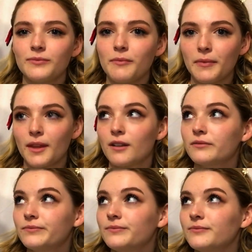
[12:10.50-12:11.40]
so I'm just gonna
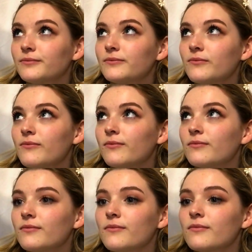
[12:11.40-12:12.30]
take this on a little
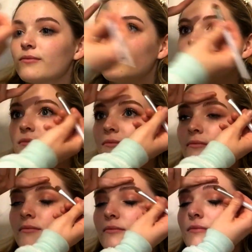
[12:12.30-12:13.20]
brush,
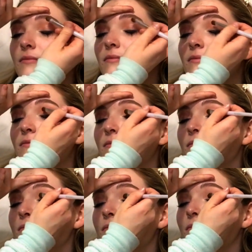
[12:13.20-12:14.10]
have her
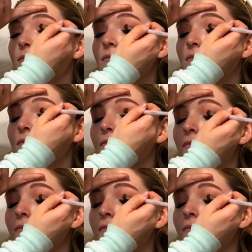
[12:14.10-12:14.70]
look down, and